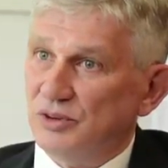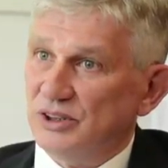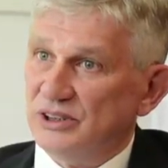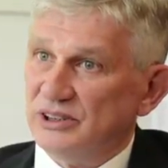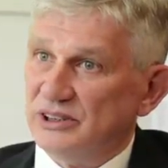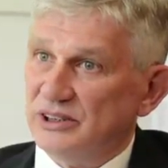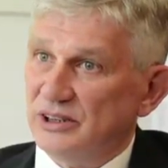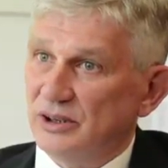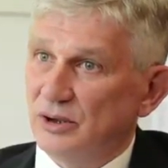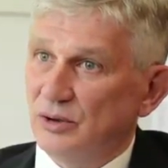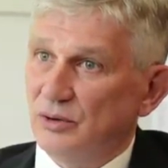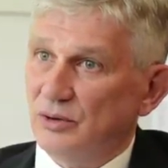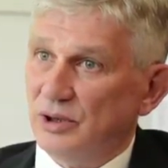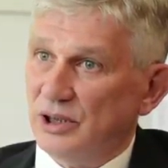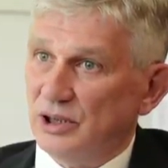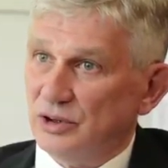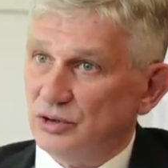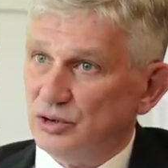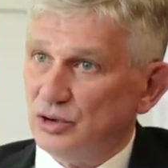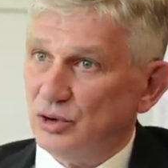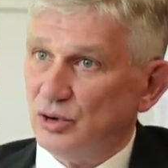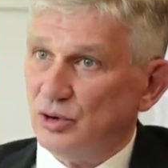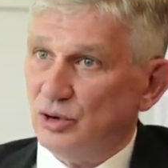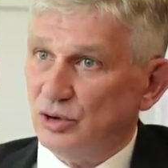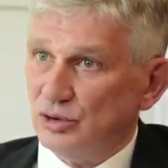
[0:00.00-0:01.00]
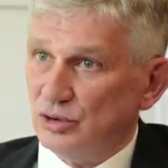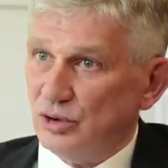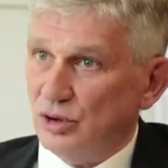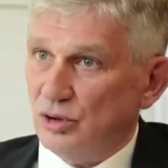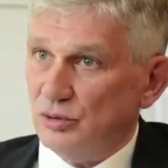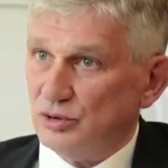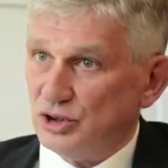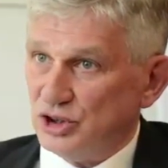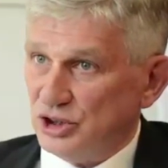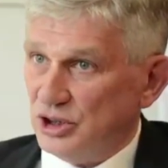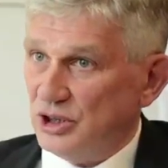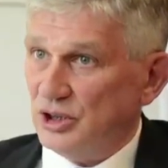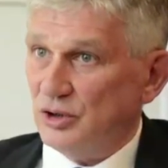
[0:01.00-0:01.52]
even though,
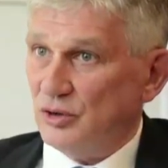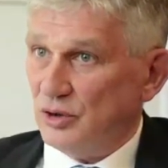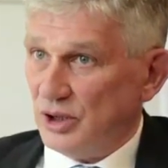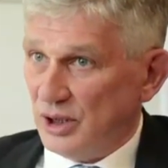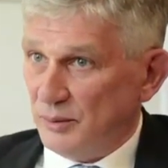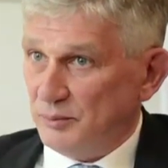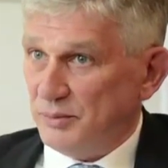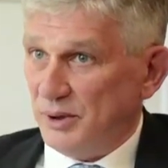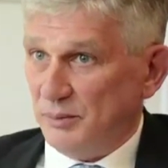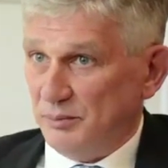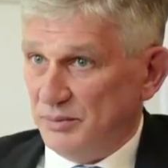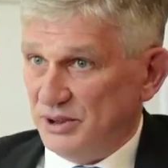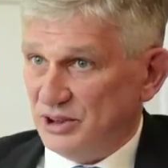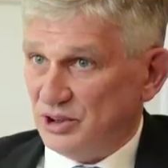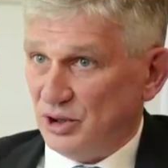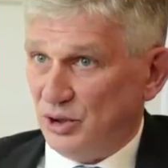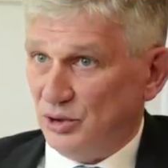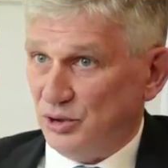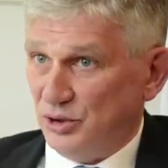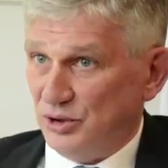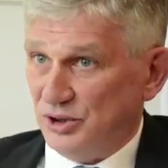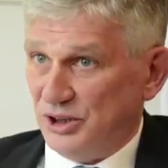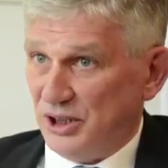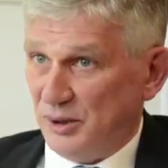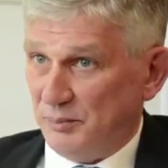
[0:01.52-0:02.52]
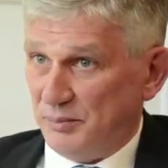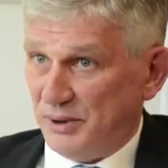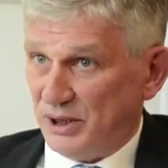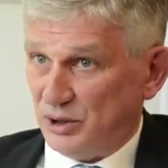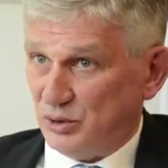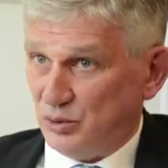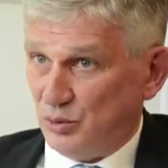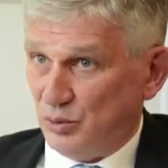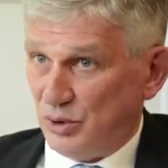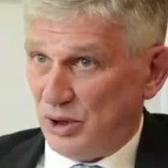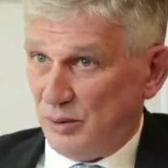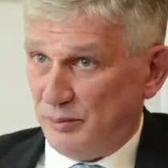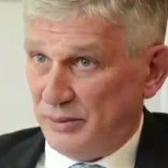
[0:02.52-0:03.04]
I mean, it's difficult
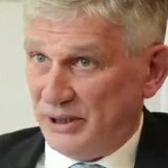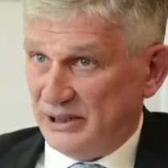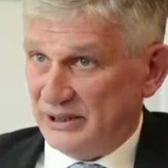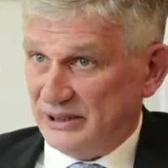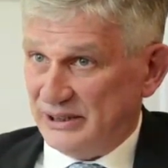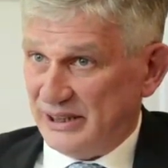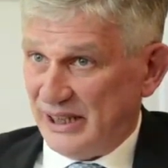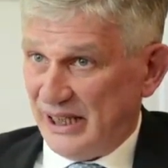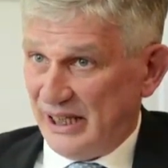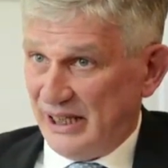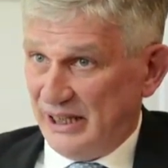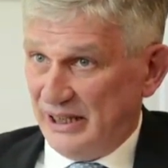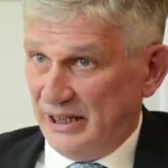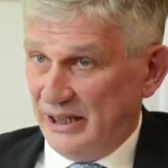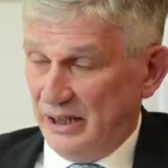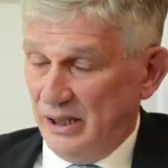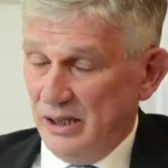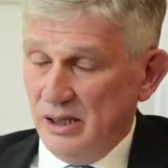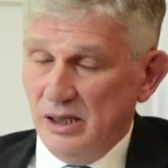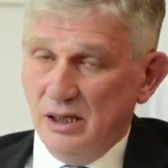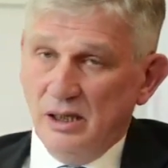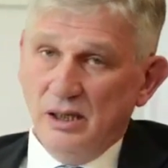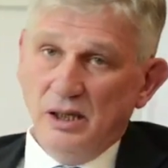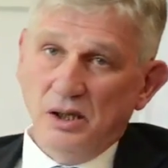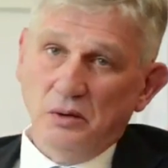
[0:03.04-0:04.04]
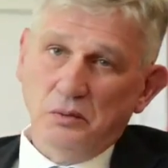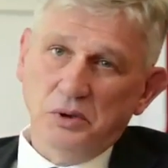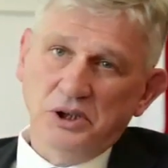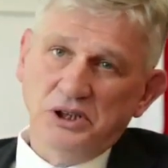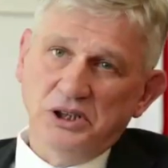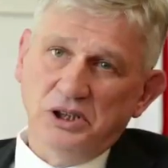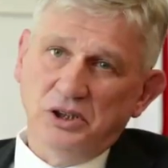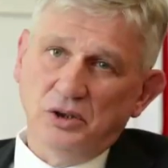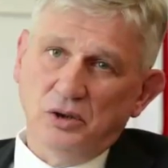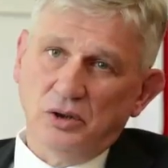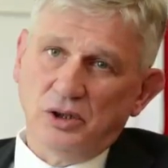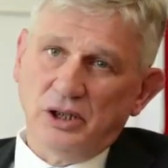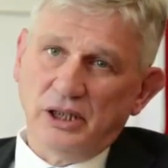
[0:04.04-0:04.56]
to imagine
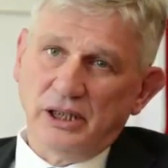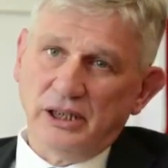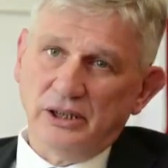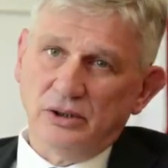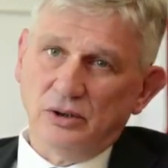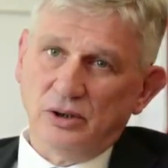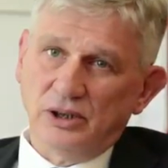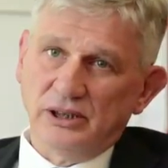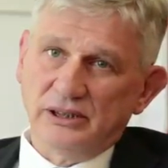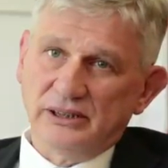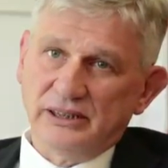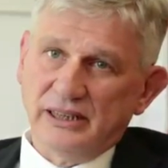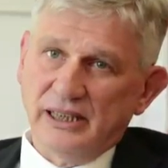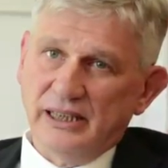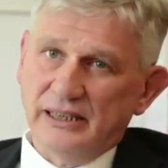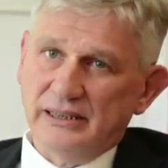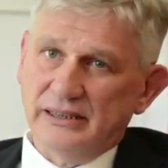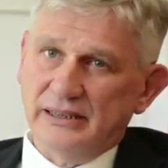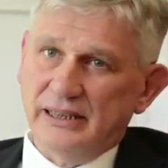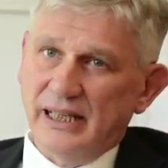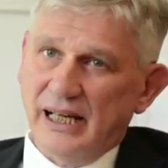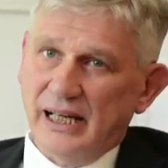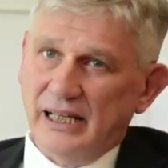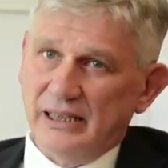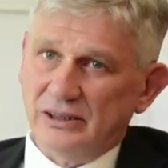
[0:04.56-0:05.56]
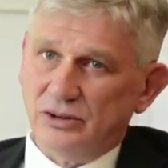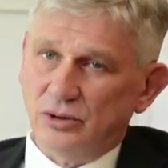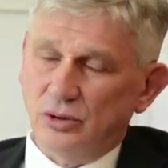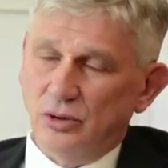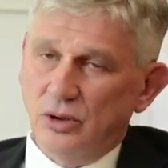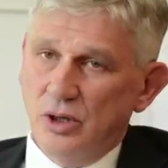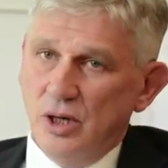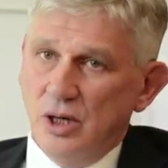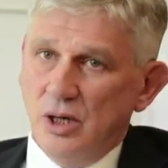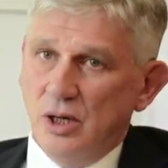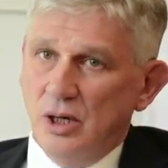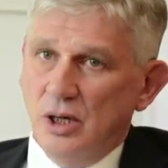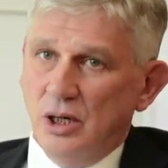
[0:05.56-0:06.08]
and to
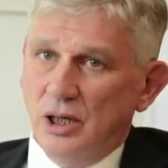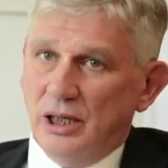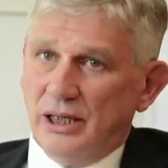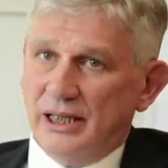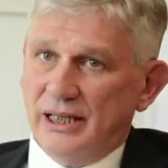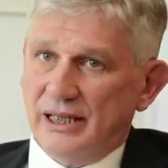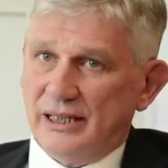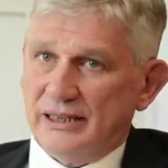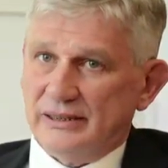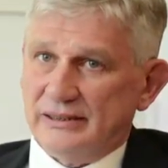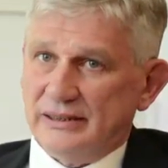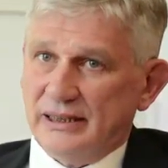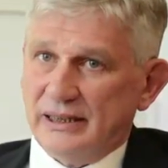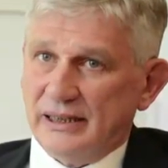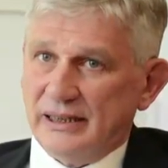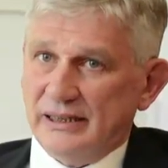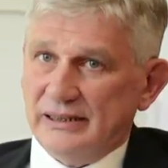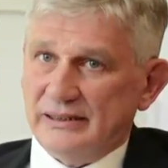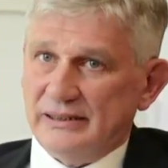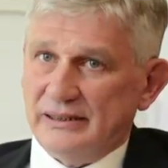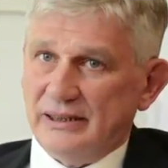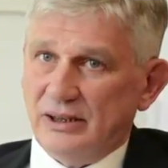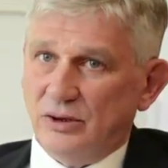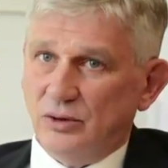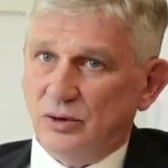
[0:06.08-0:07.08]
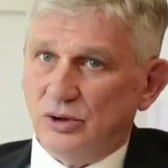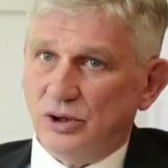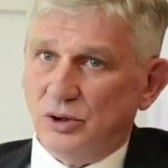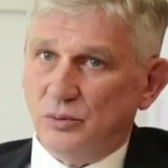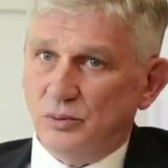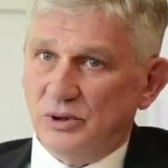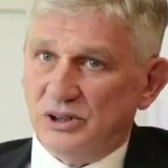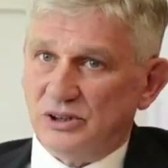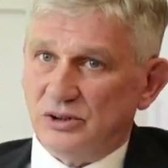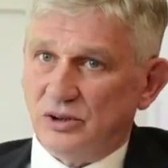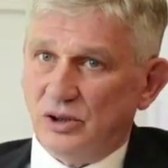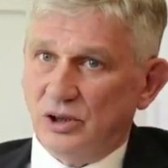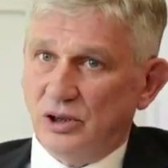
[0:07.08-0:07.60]
find any profession today
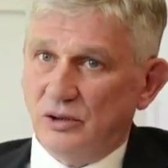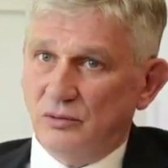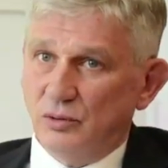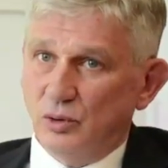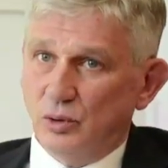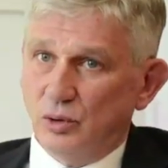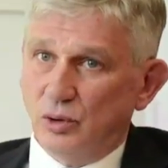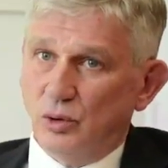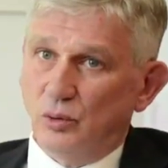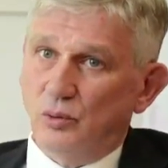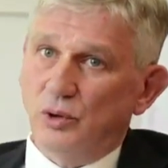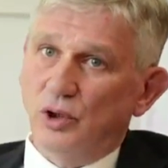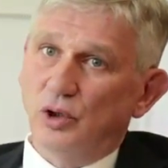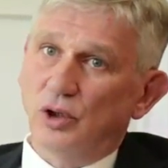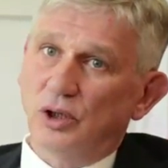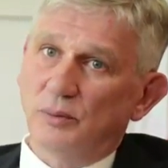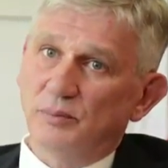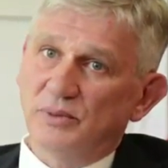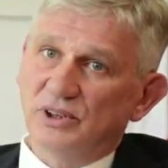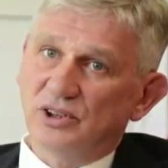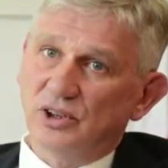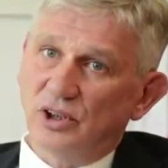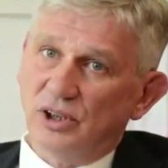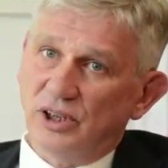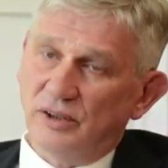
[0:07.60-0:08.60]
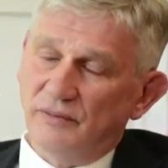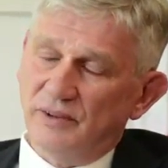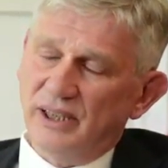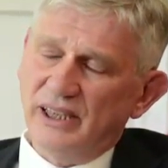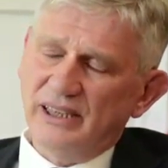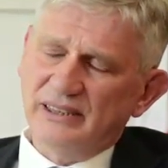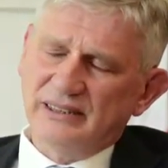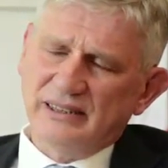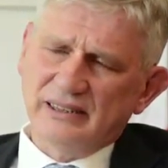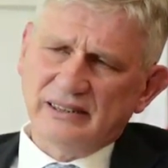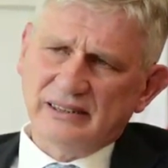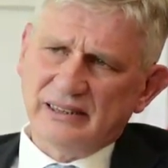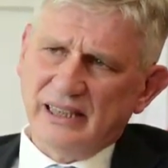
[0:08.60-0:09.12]
which does
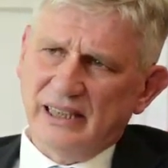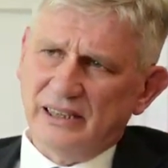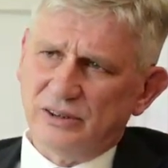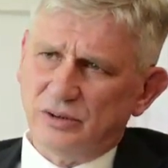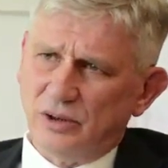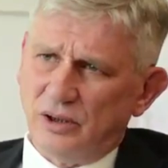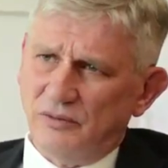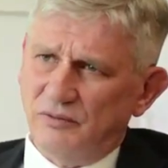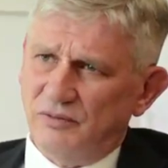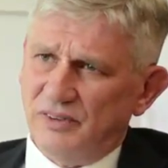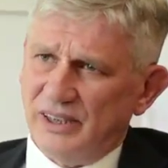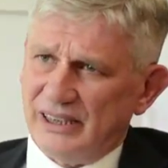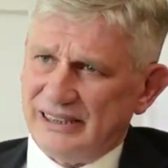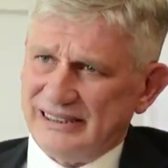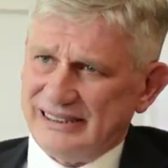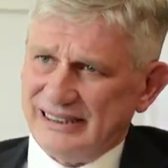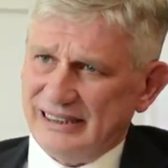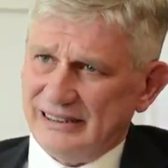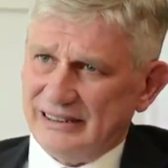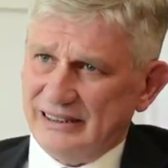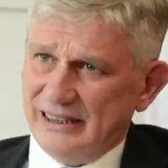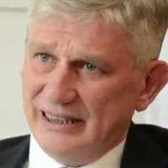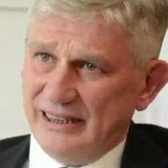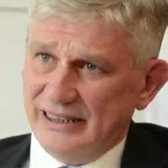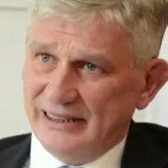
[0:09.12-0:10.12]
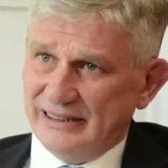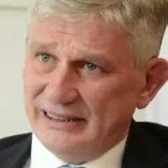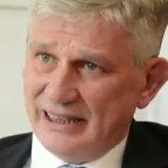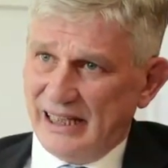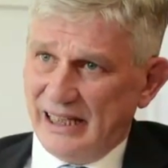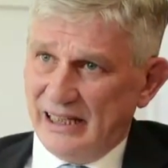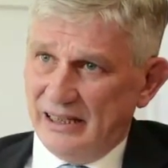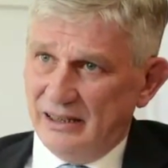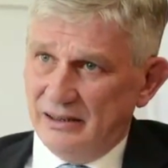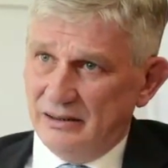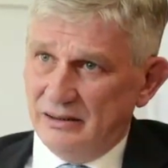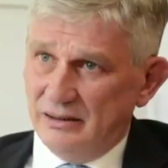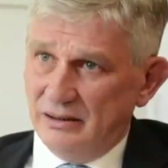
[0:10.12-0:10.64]
not need
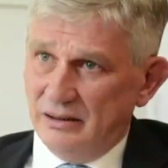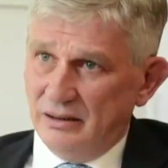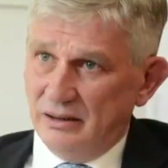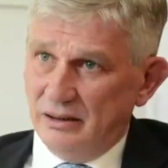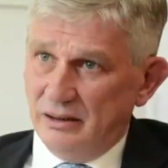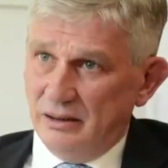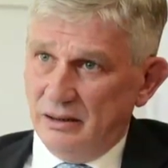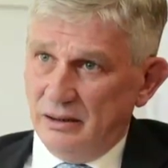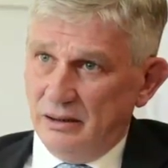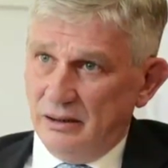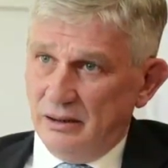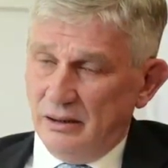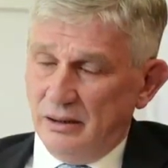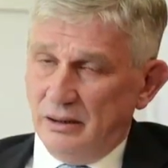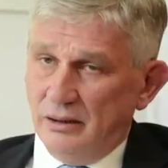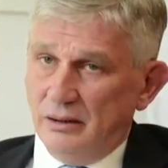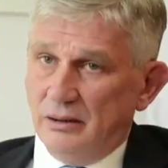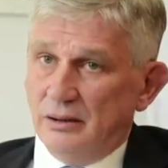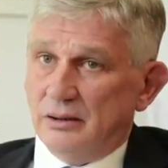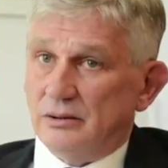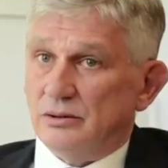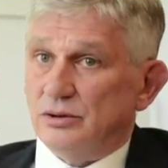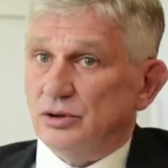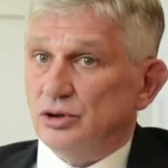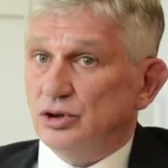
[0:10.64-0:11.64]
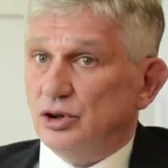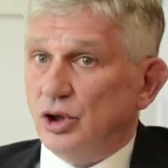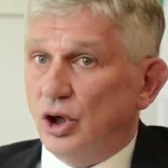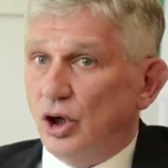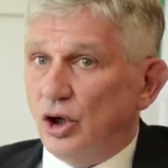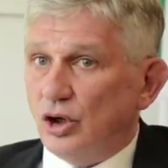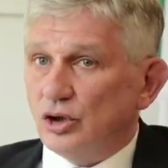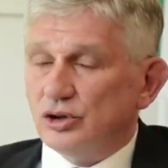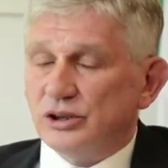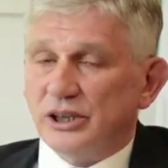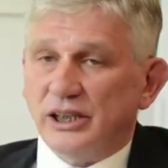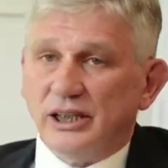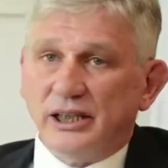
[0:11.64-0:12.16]
open-mindedness. This is the main
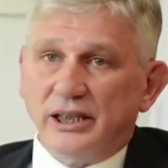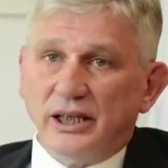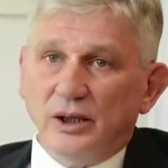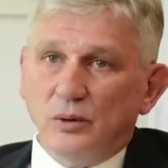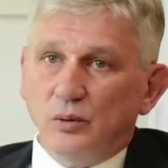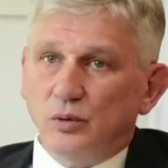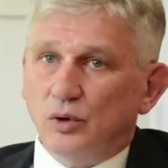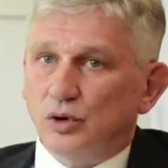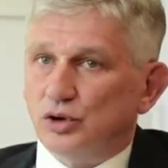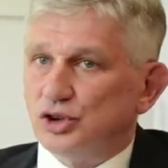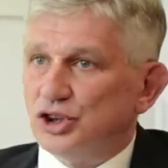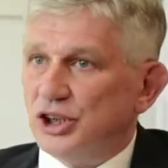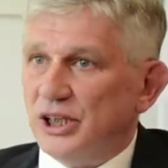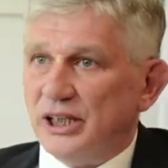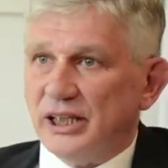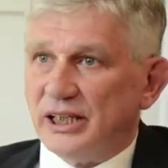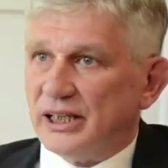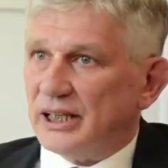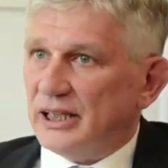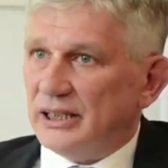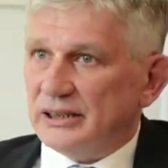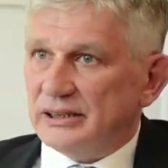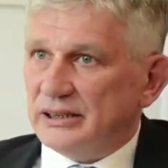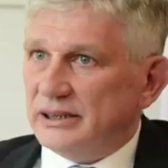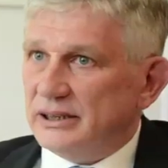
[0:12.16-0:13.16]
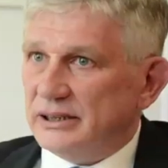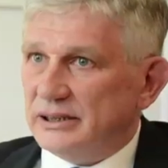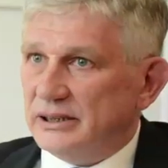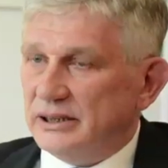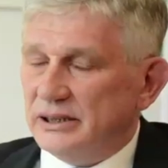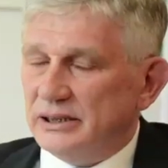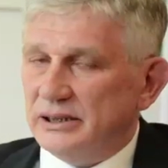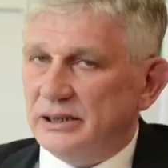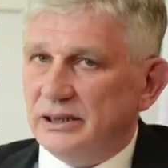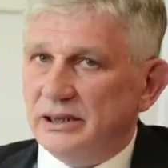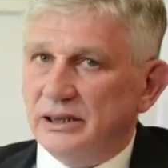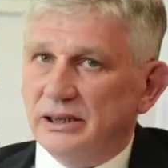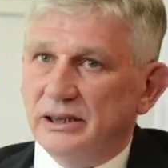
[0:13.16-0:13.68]
characteristic of this
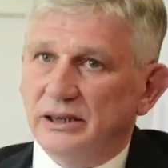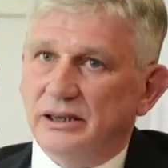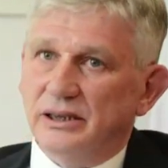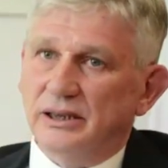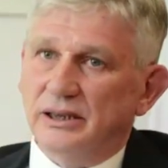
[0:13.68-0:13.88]
work.